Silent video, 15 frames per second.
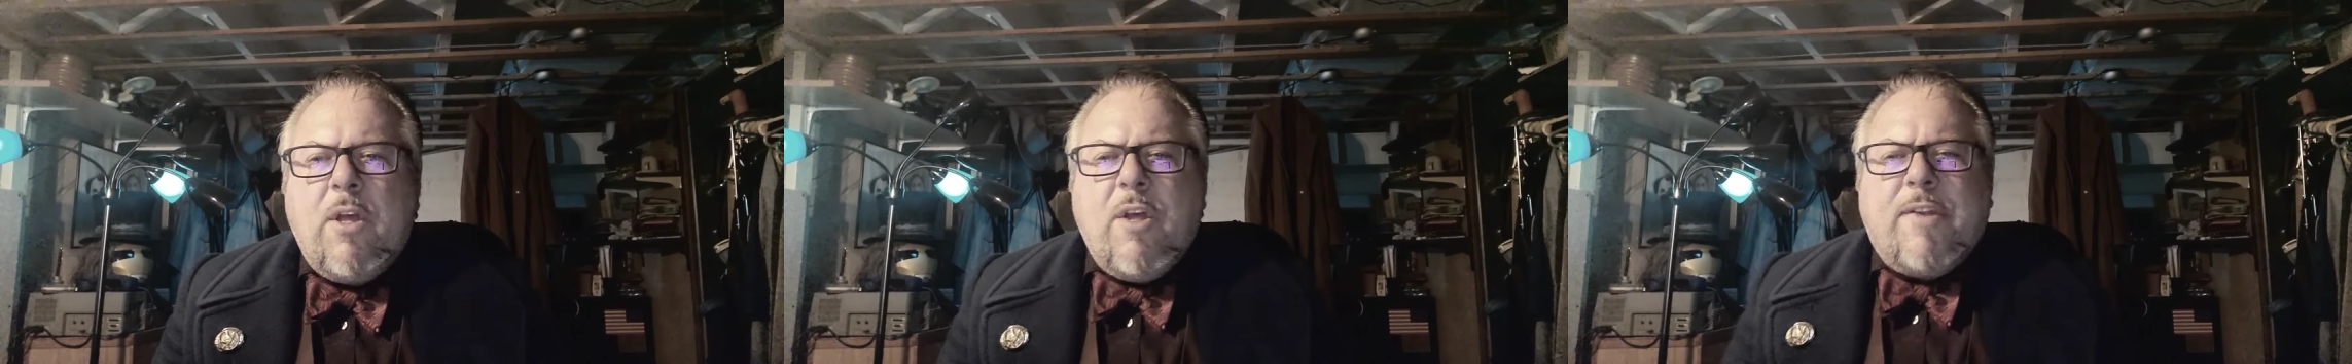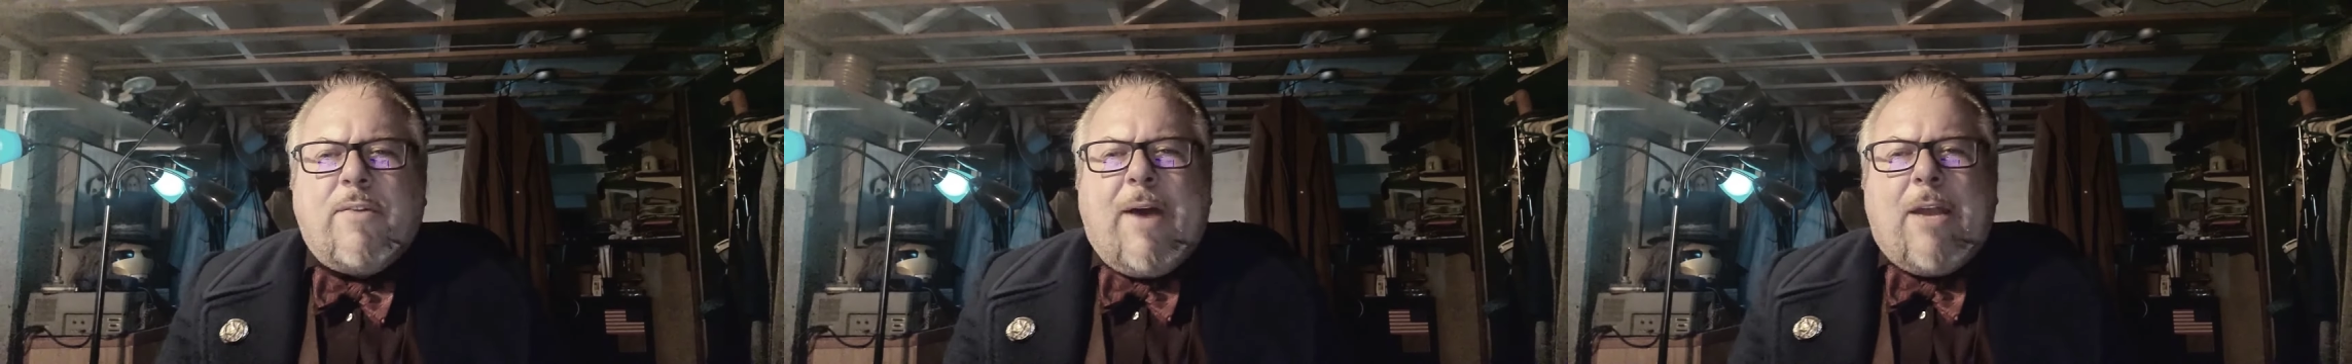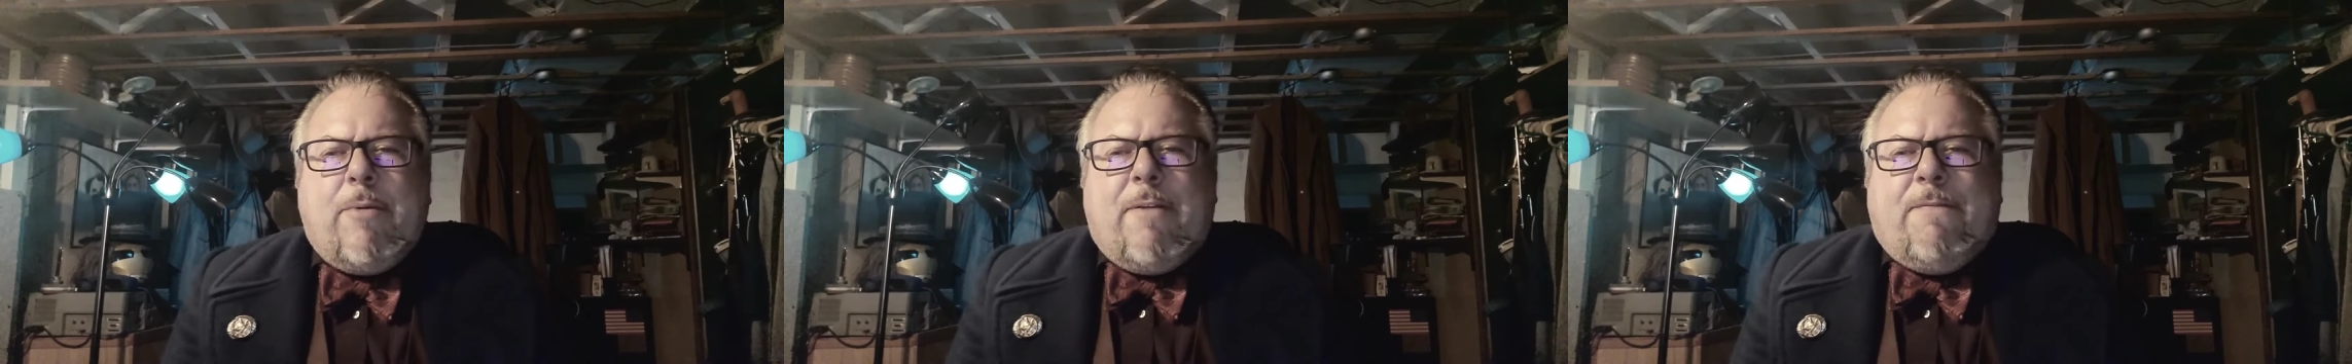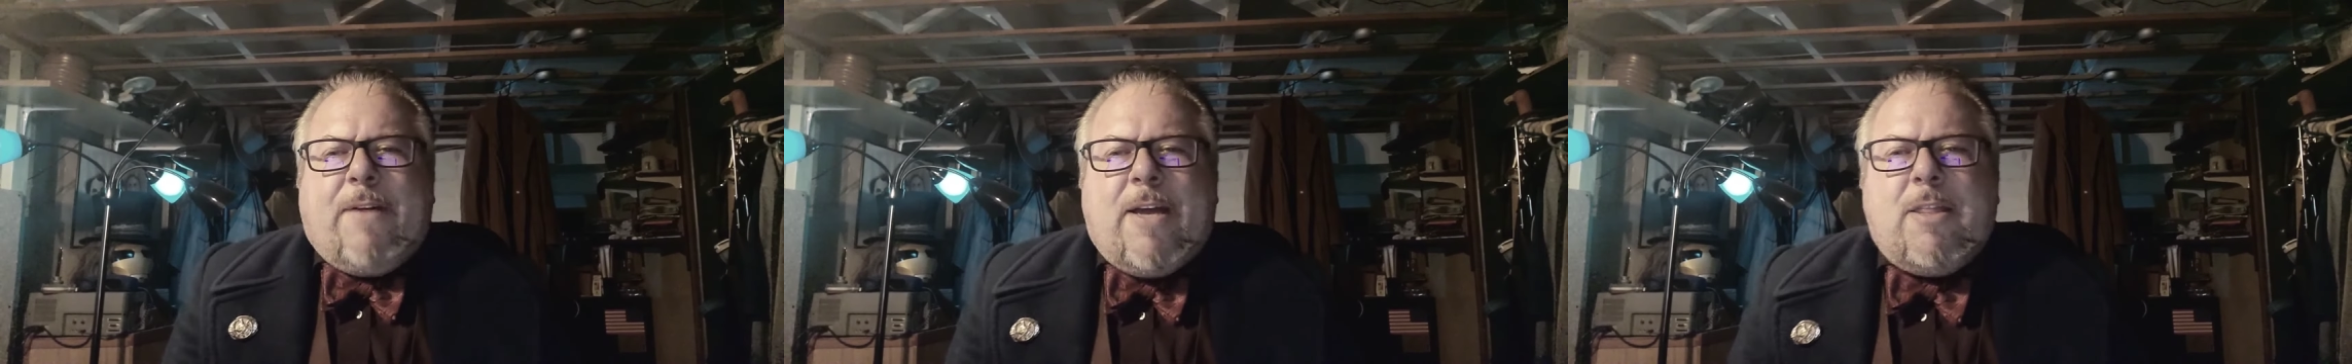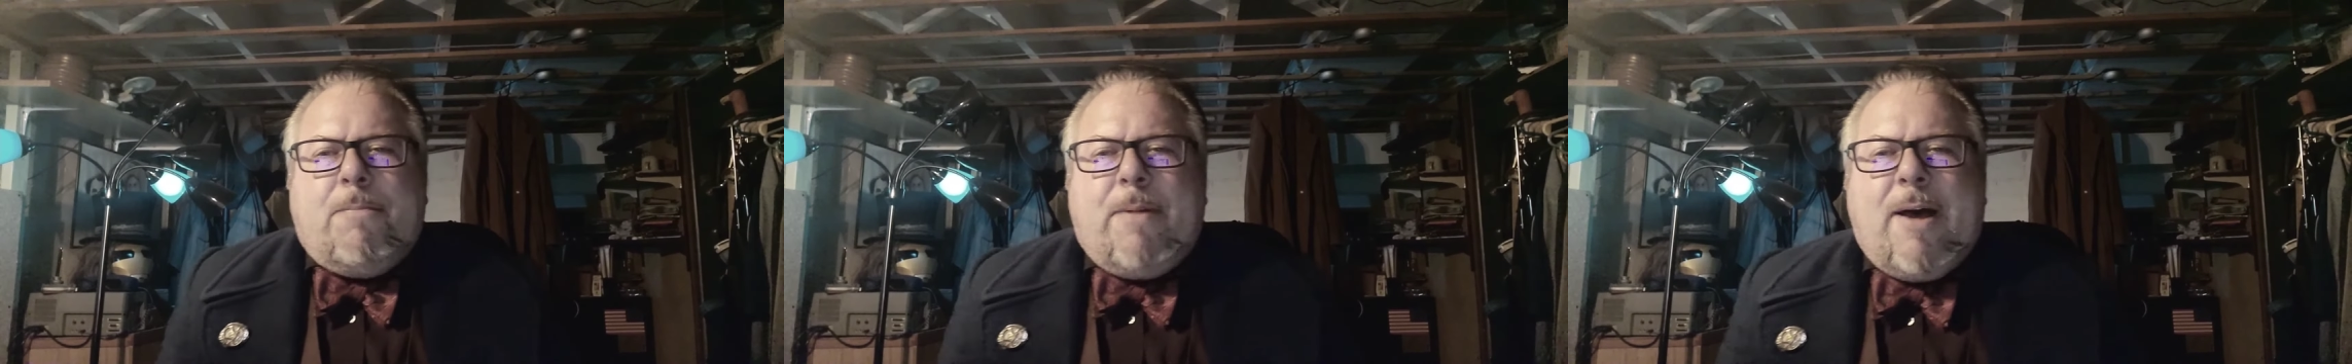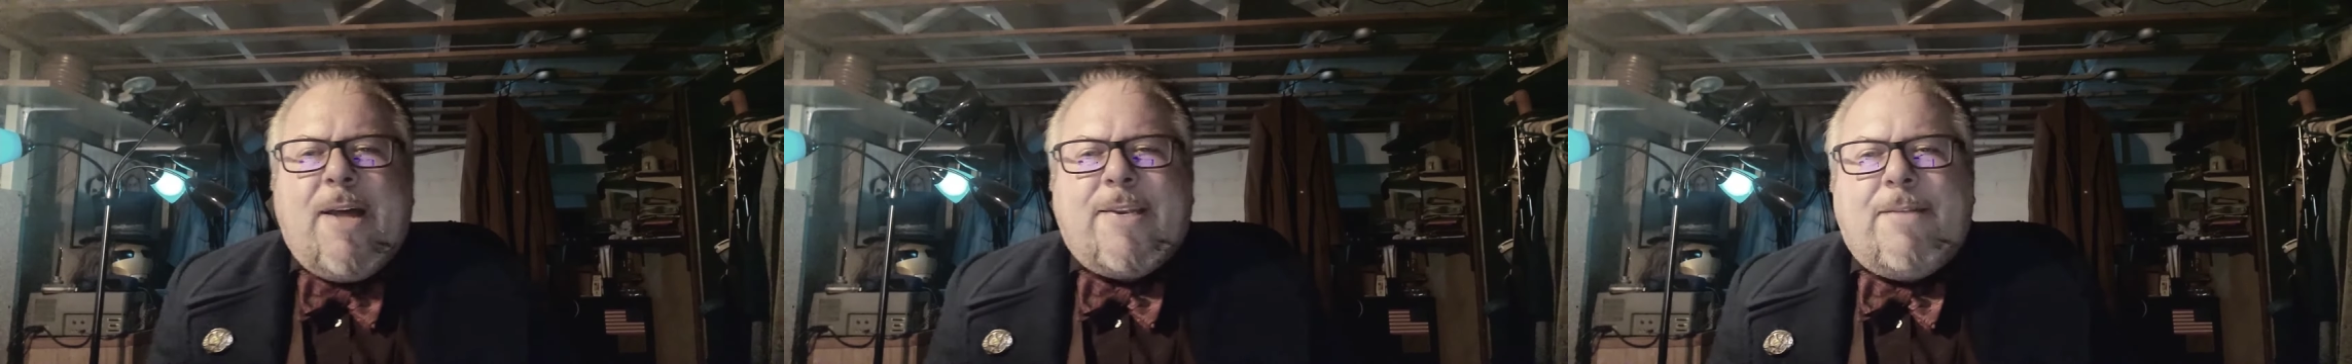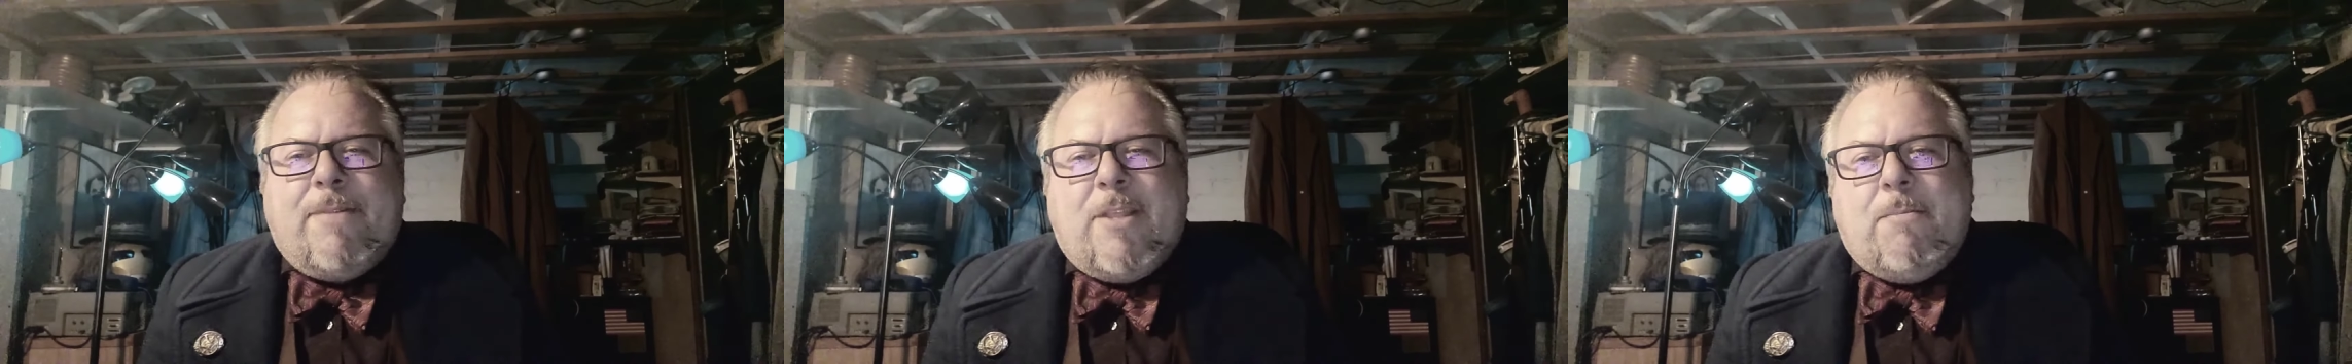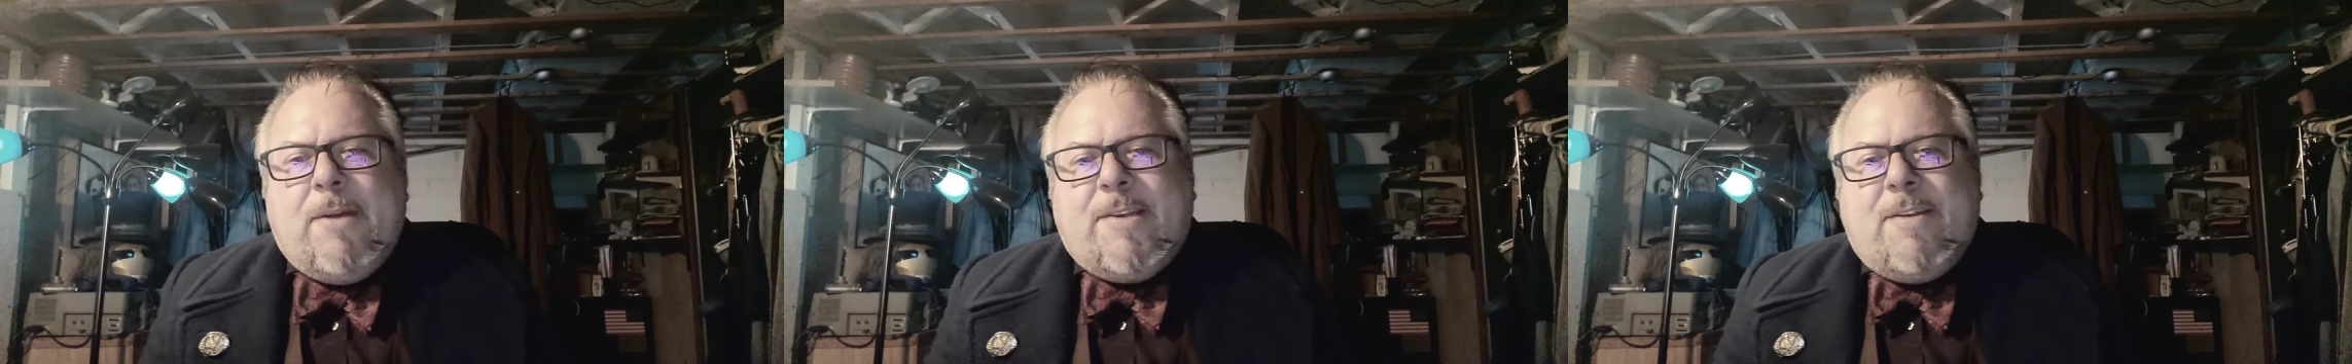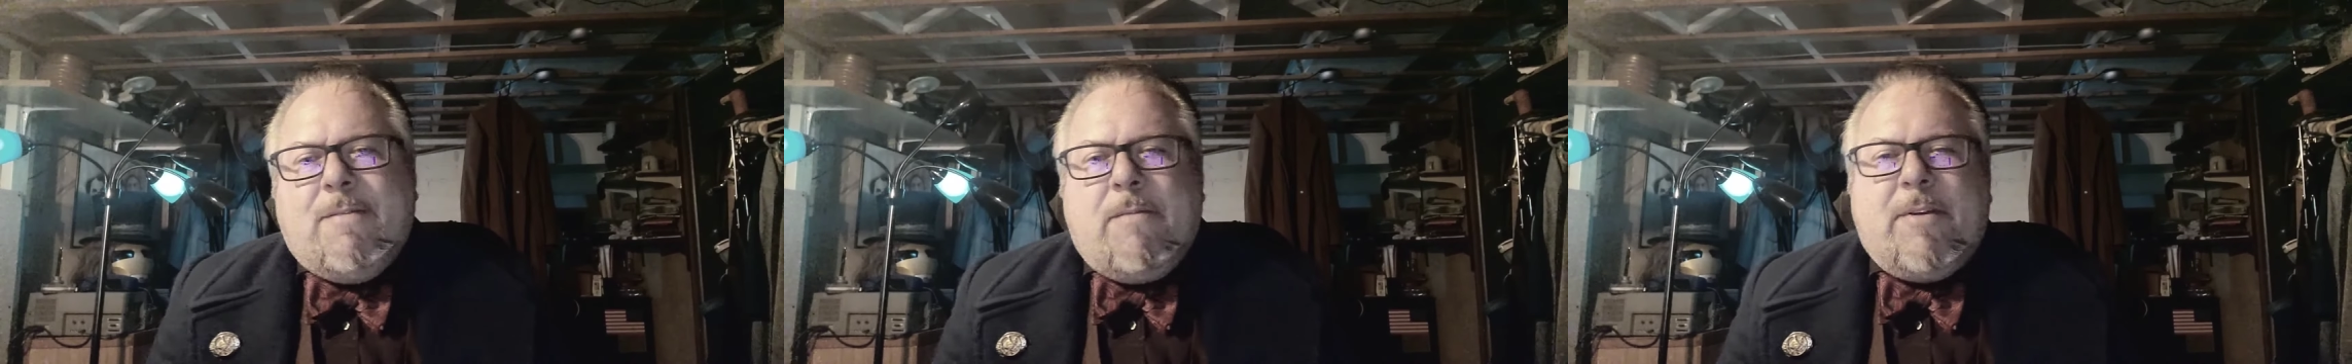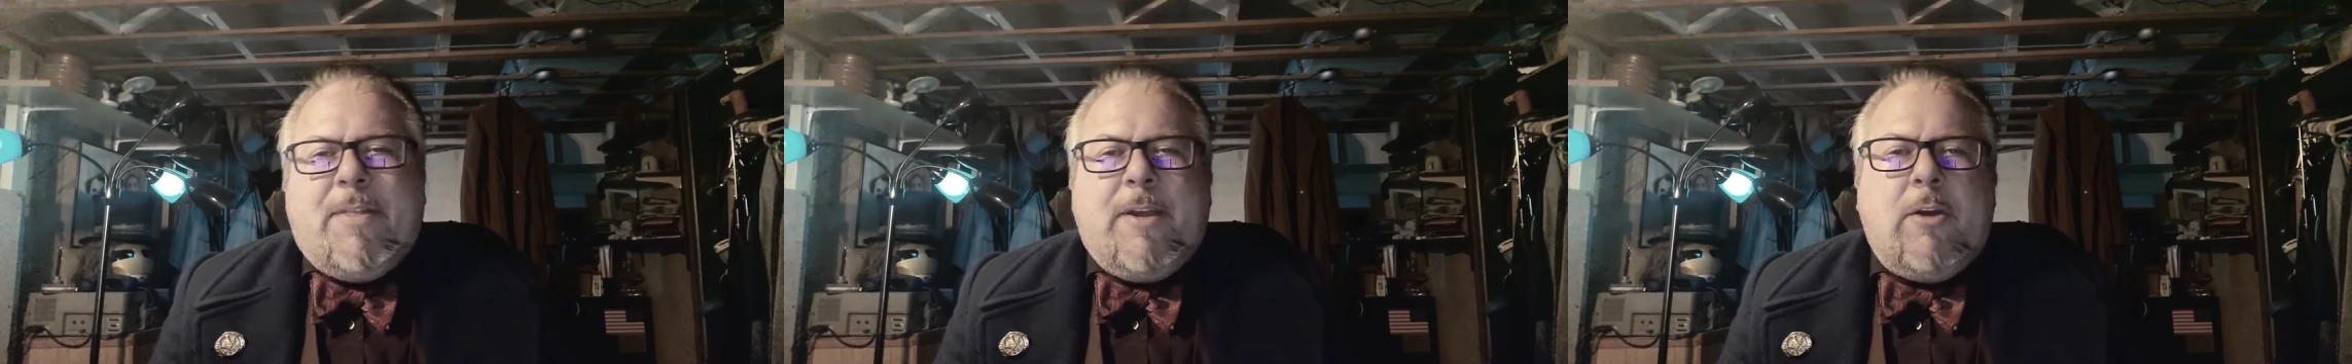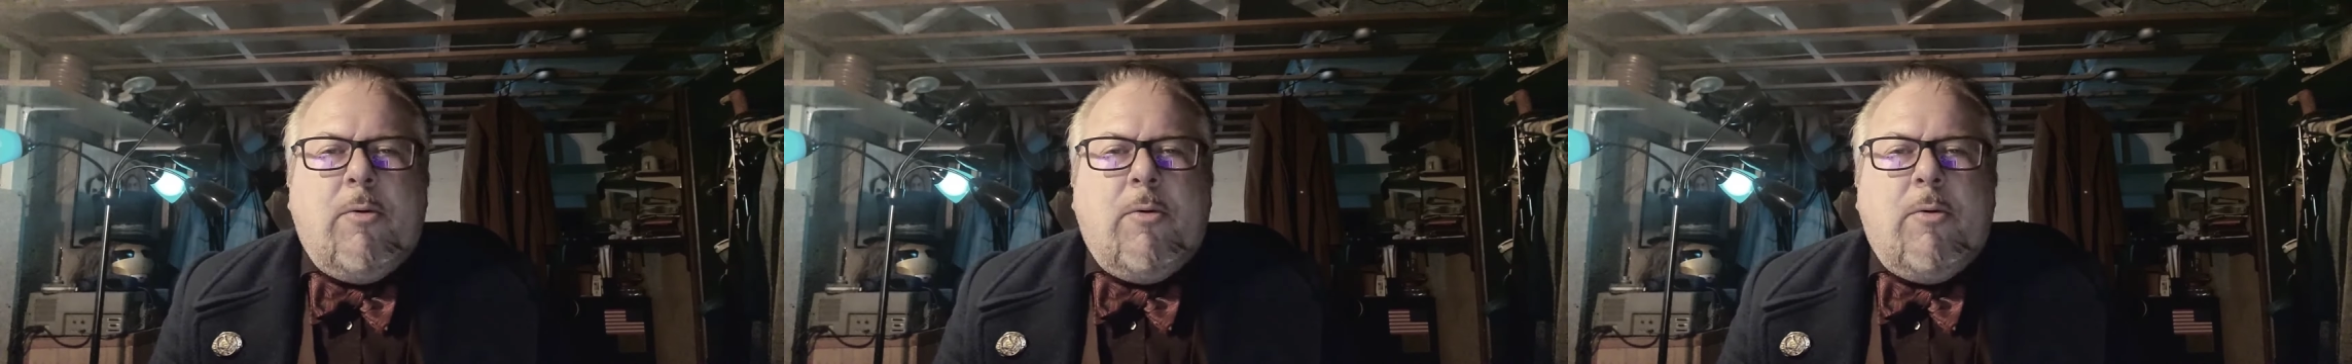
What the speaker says: So how do we find the positive in the midst of everything